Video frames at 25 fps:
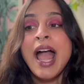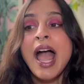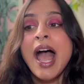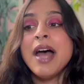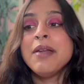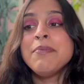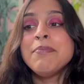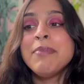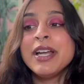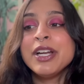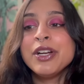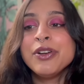
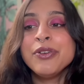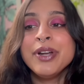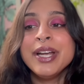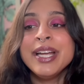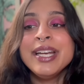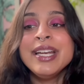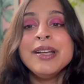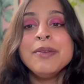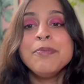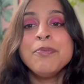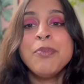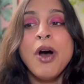and by
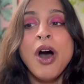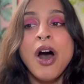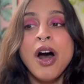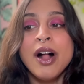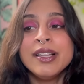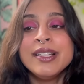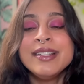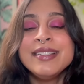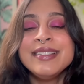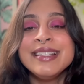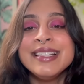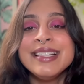creating
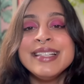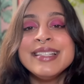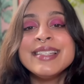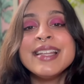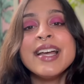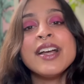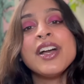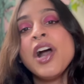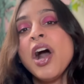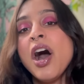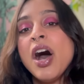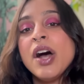policies
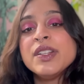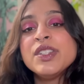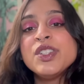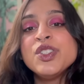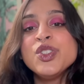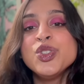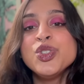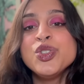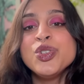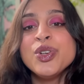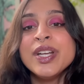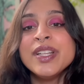that
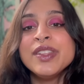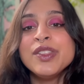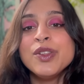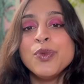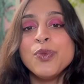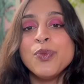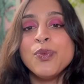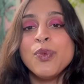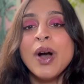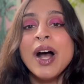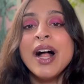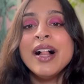concentrate
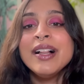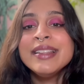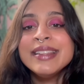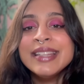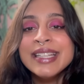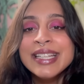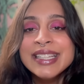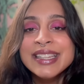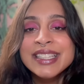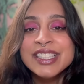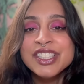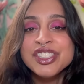the
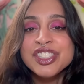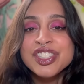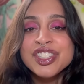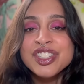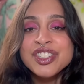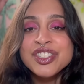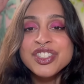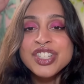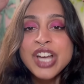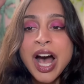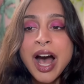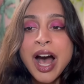wealth in the
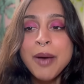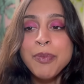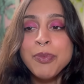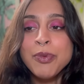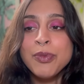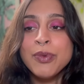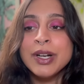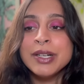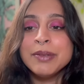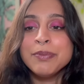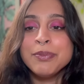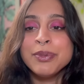just top
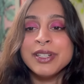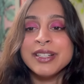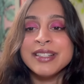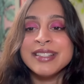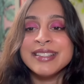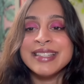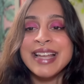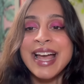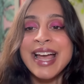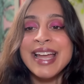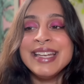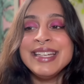
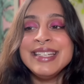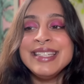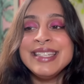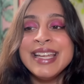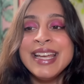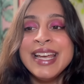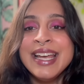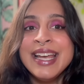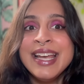1%,